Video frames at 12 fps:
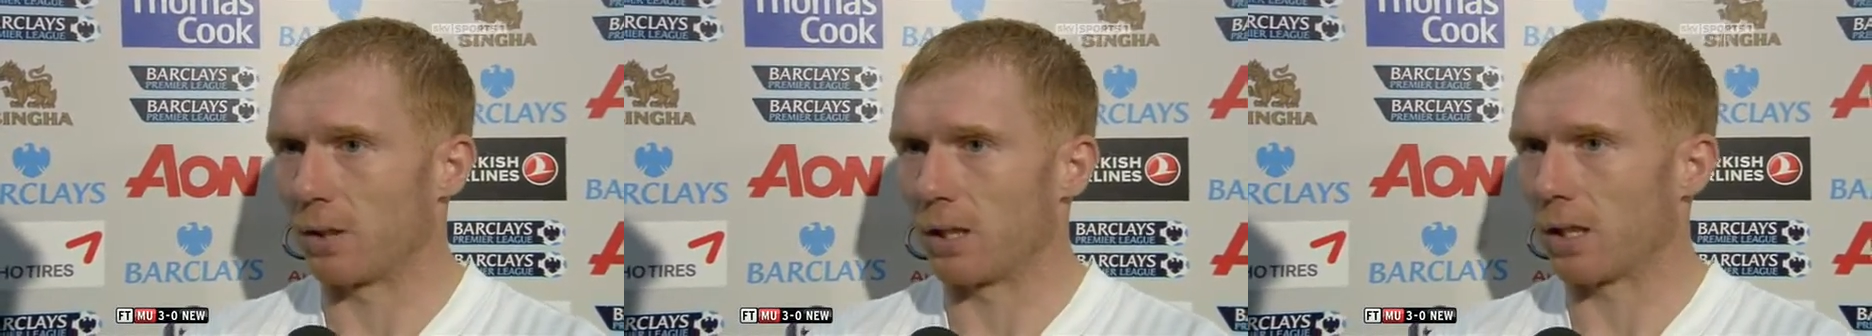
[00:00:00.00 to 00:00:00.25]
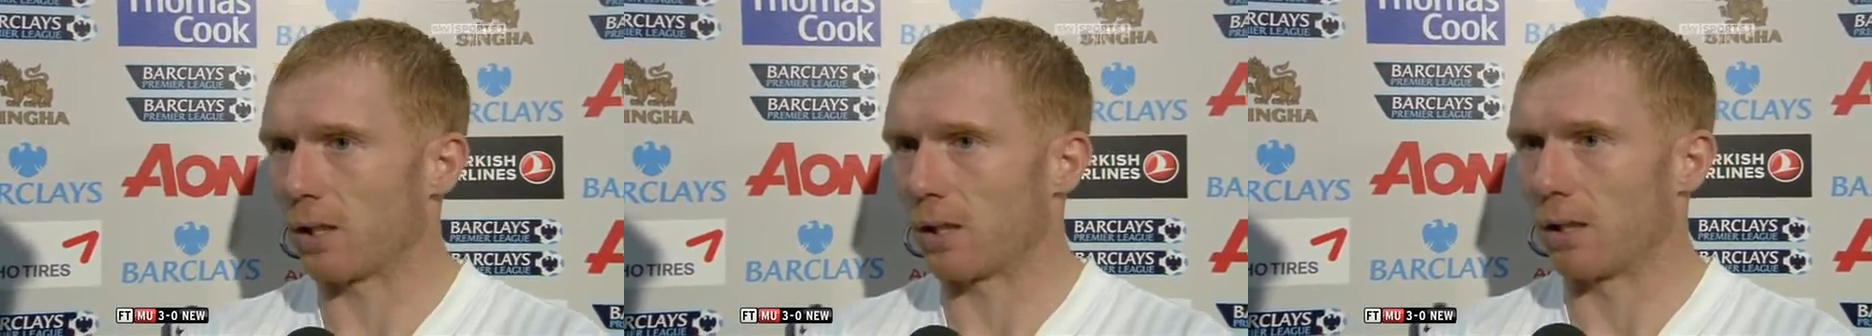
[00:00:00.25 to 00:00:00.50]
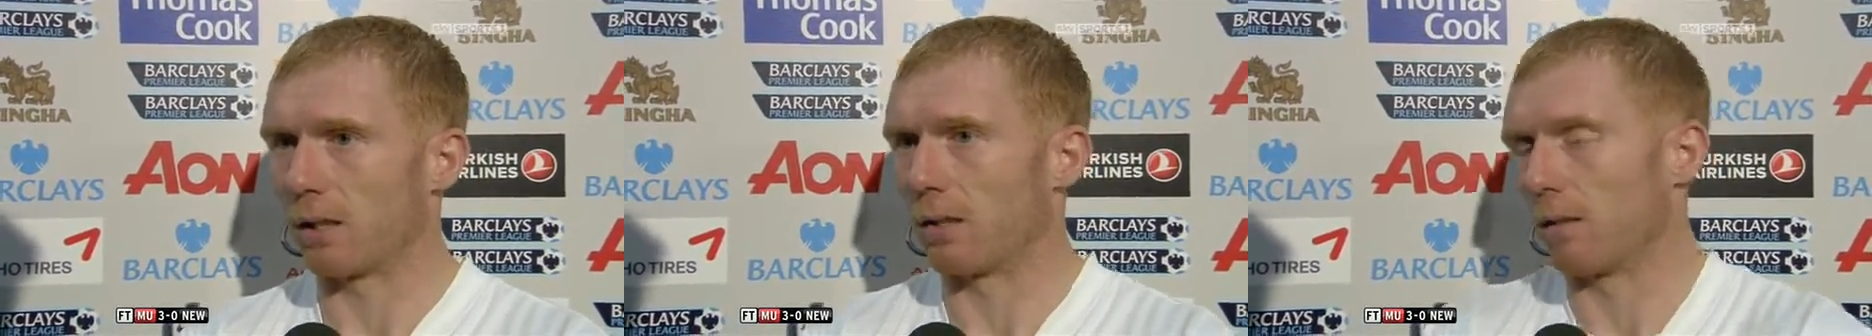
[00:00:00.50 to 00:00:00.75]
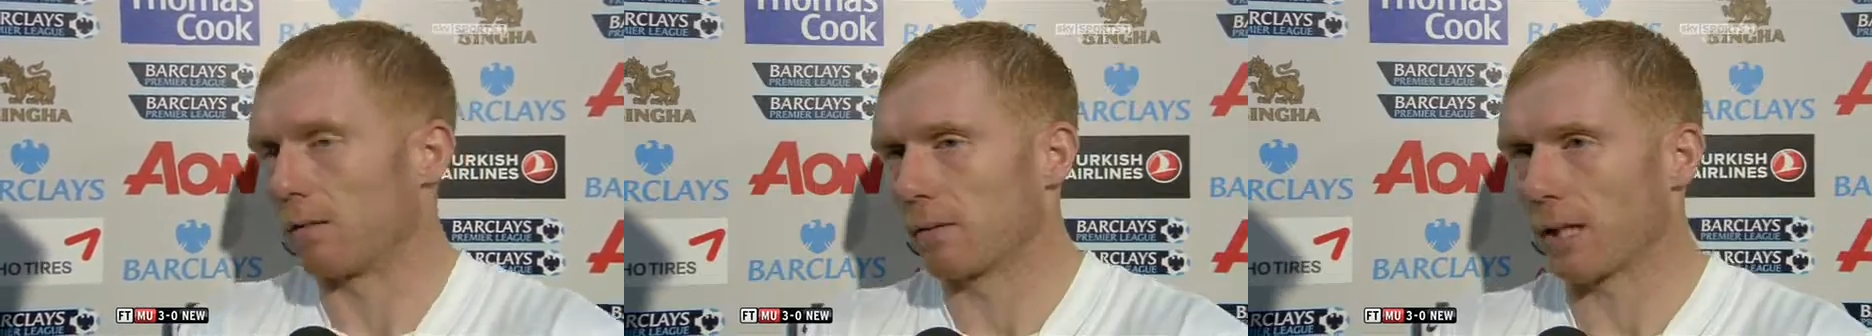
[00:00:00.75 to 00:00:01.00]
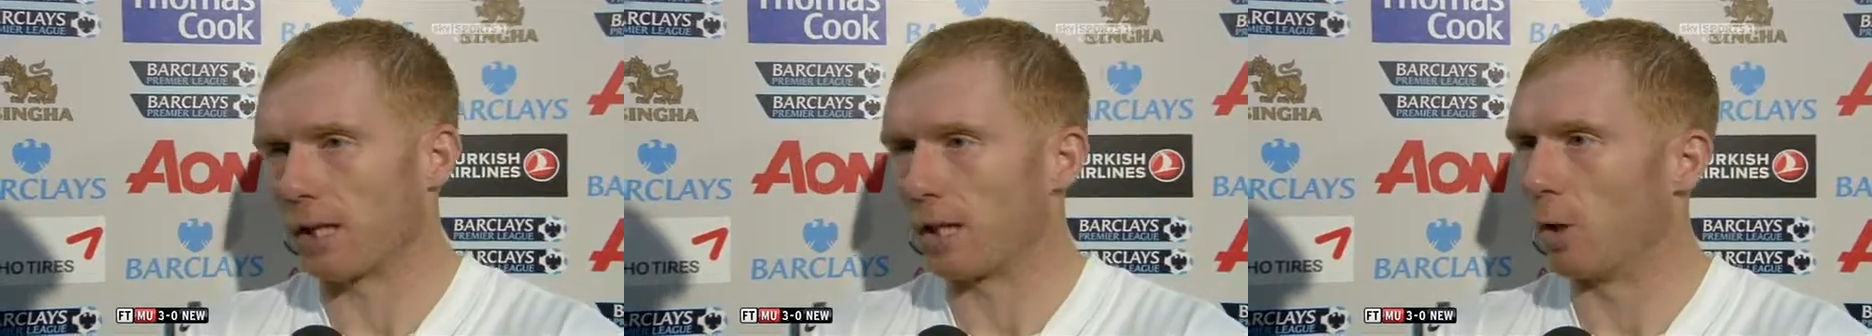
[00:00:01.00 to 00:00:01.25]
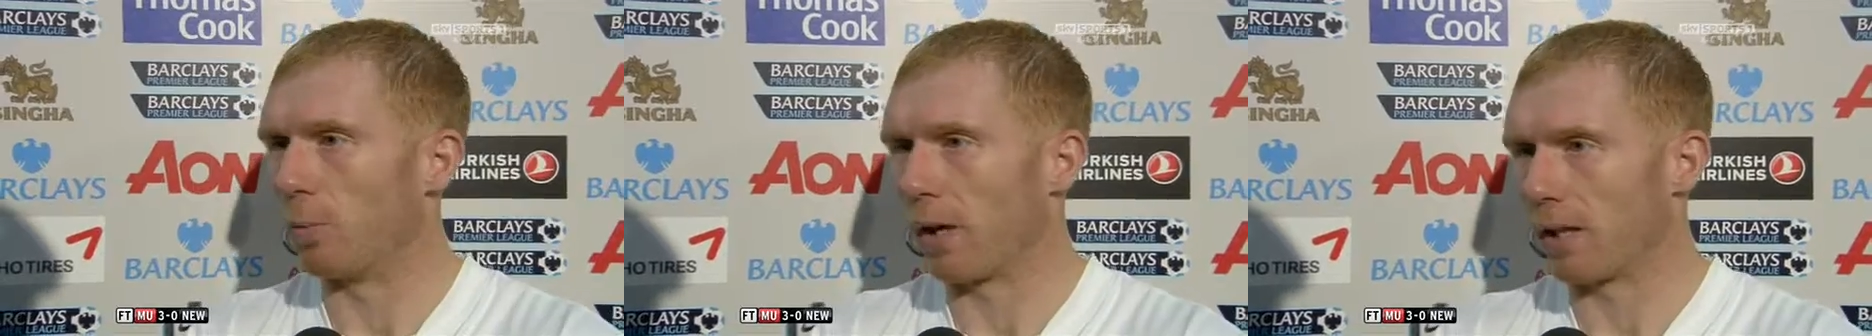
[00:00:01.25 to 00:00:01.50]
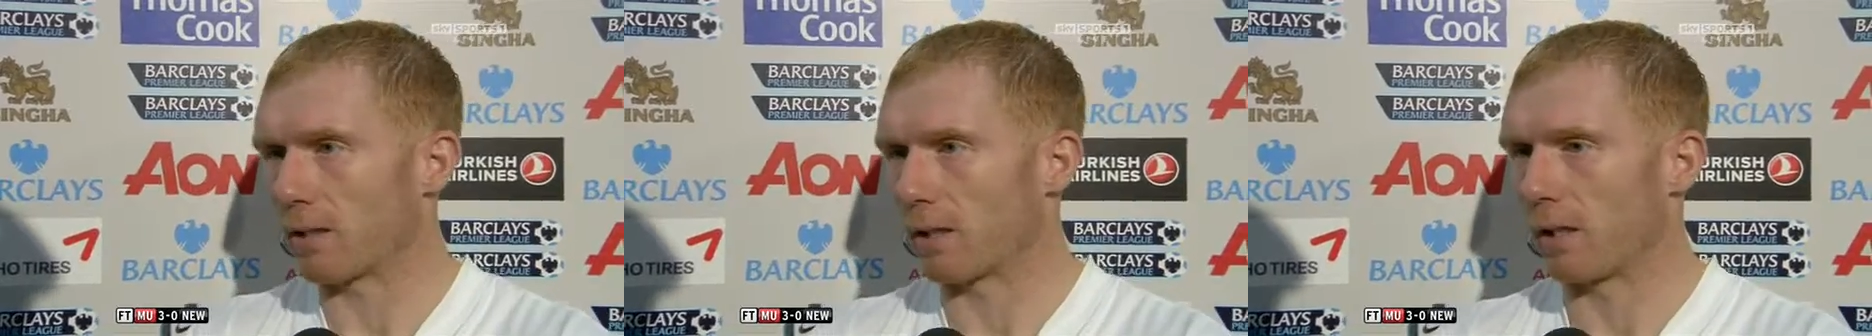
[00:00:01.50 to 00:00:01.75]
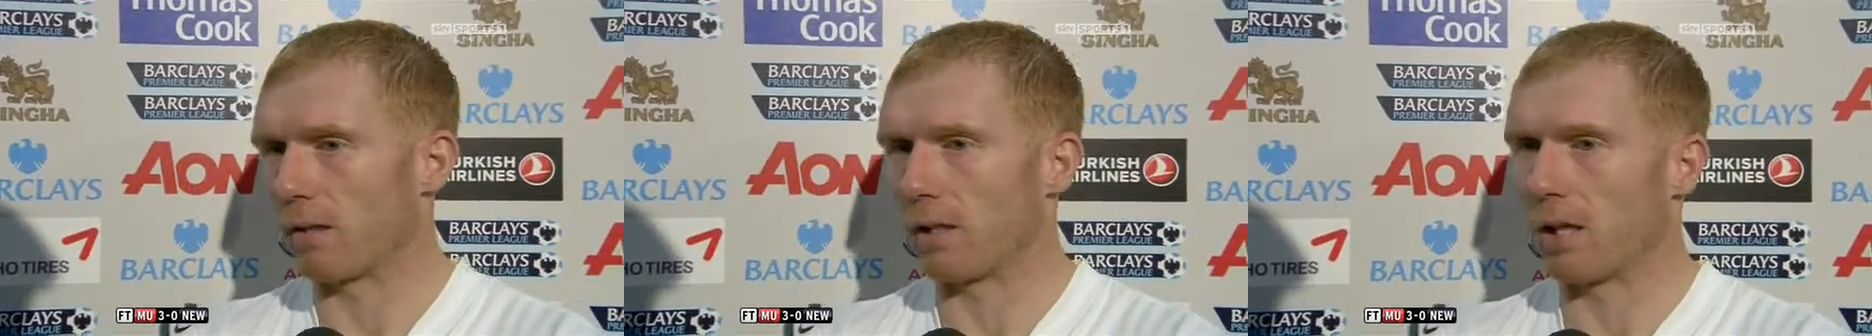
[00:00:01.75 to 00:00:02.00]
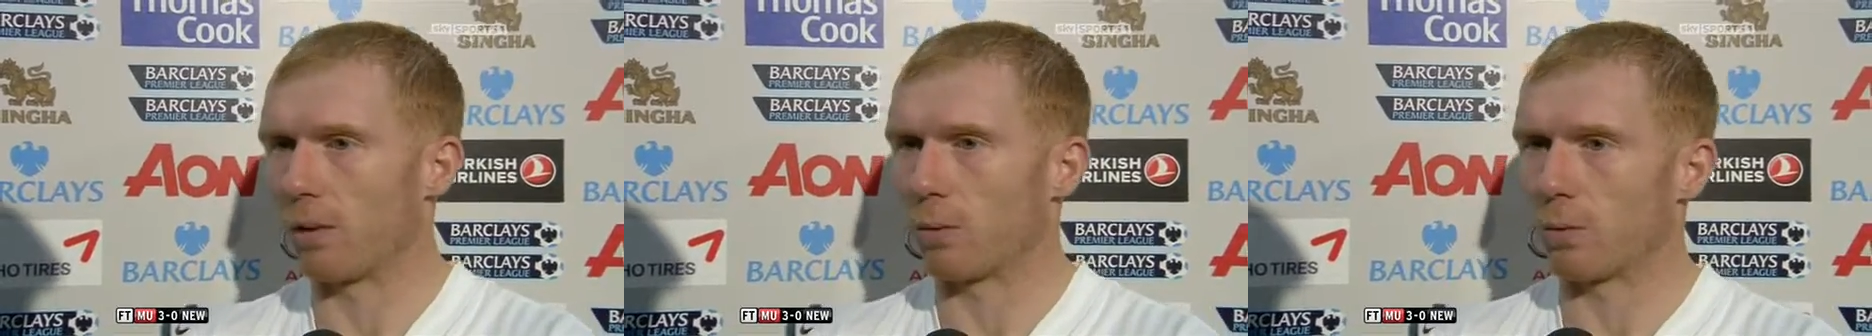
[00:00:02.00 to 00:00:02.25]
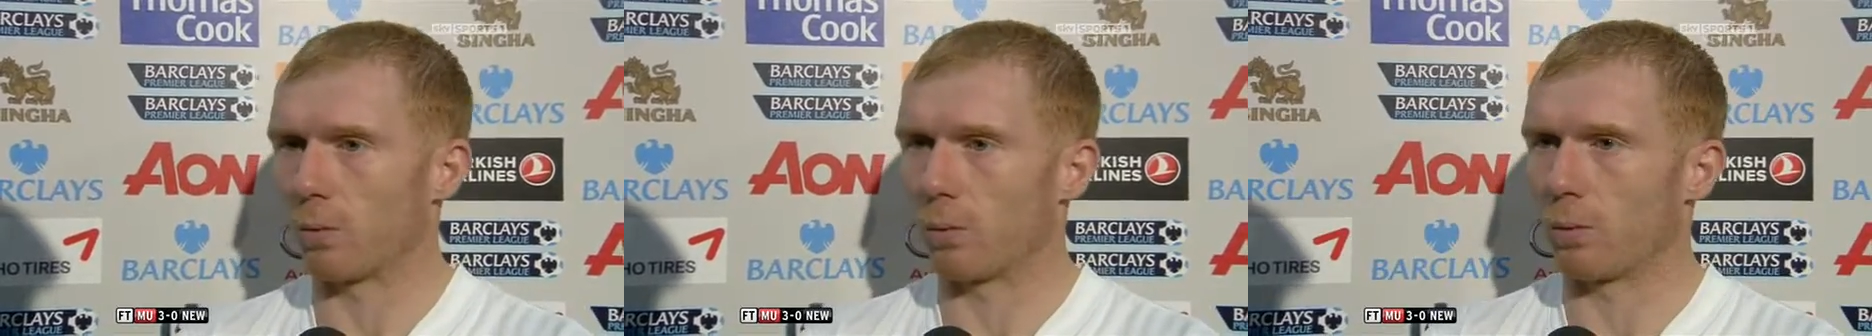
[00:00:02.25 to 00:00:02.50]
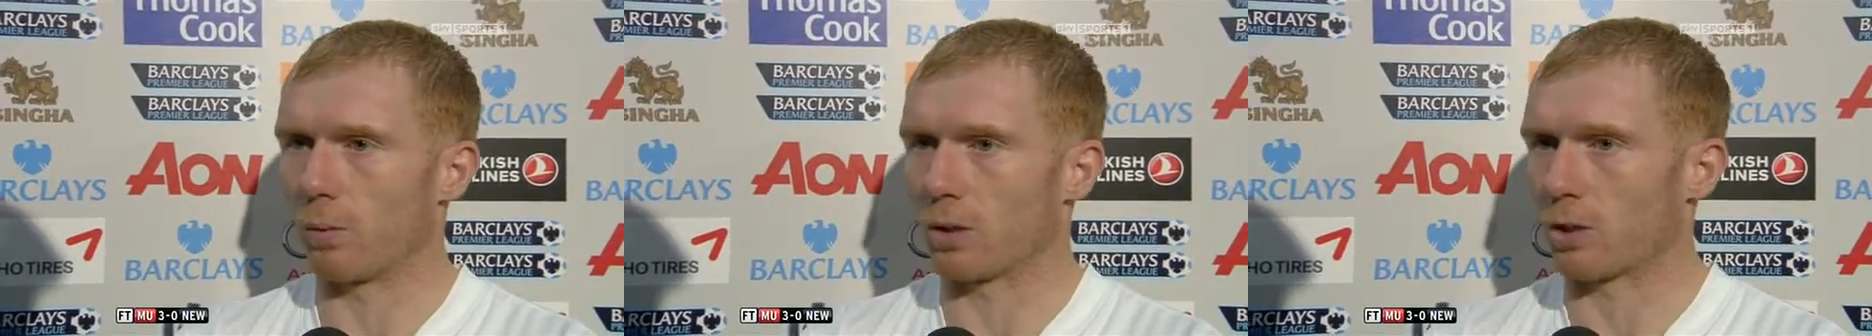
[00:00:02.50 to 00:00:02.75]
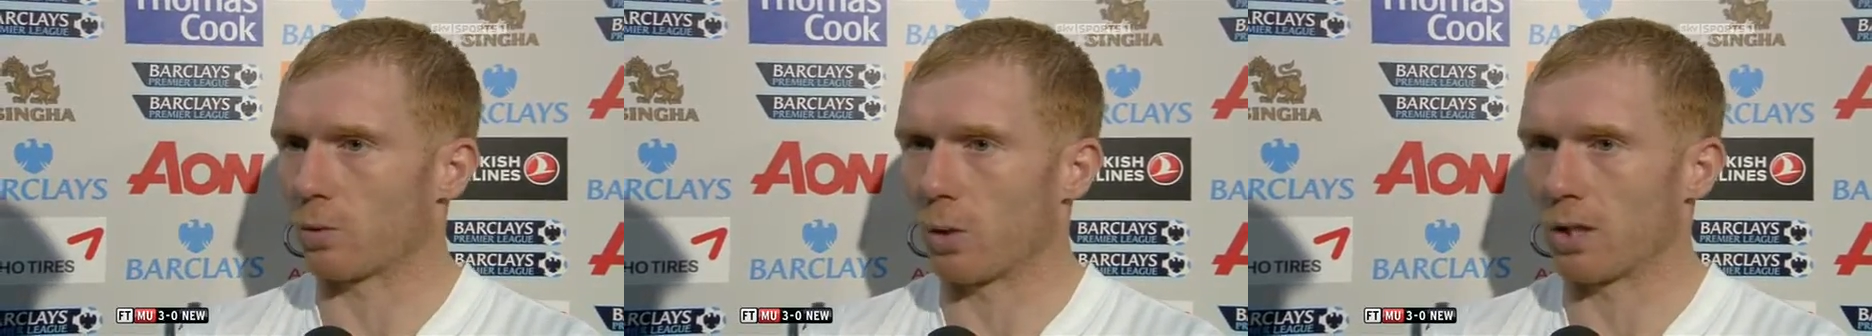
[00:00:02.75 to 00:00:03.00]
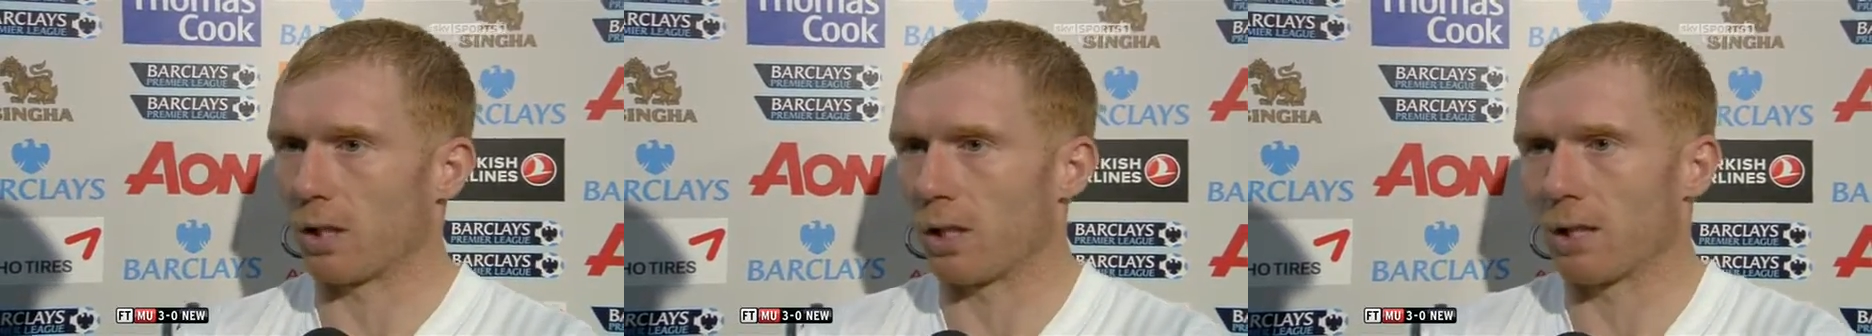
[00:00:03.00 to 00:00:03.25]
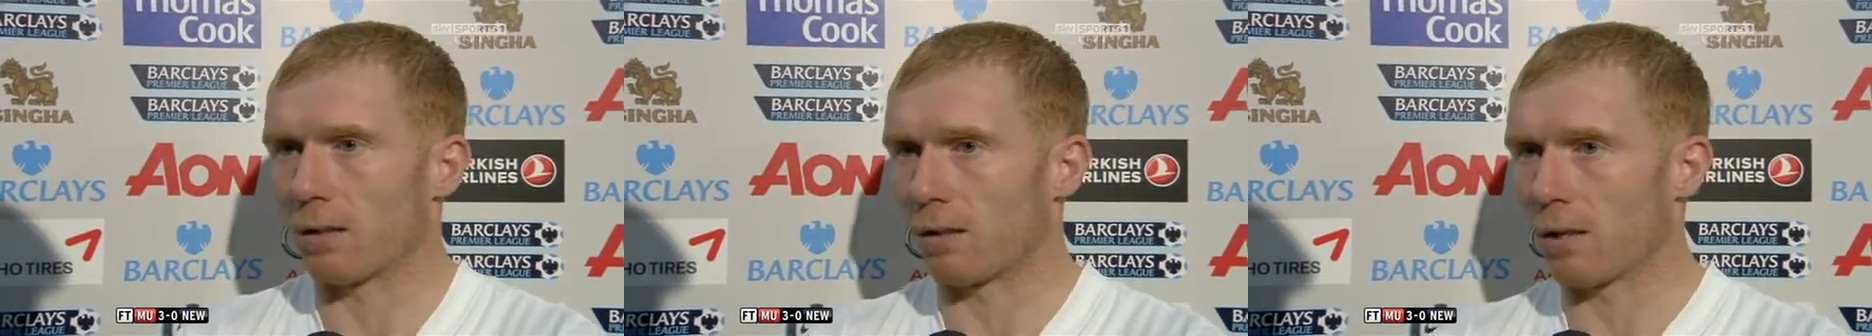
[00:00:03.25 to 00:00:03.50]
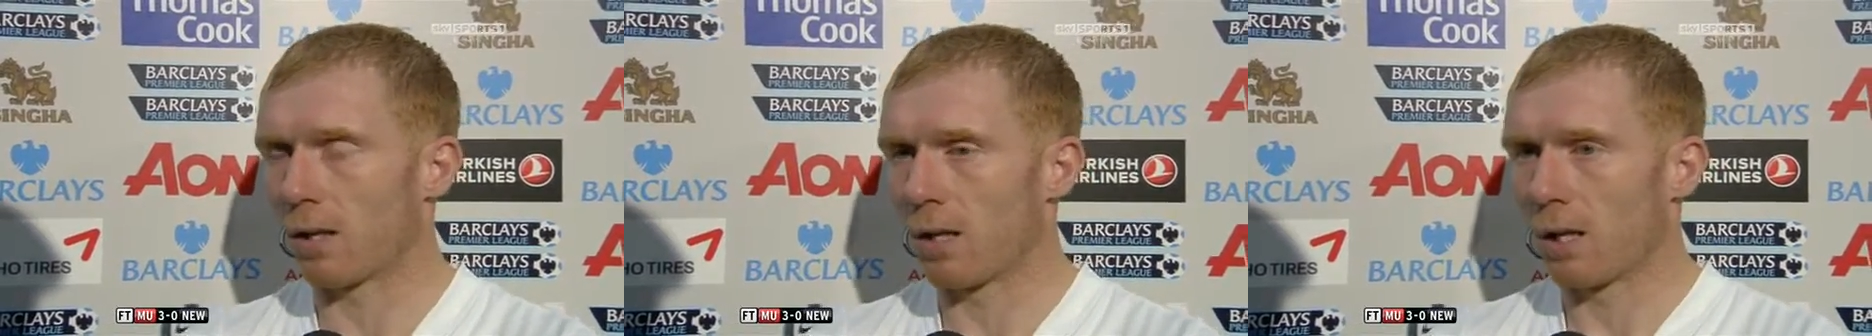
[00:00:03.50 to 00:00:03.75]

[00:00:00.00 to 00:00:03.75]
you get your little breaks here and there, which is what you need, and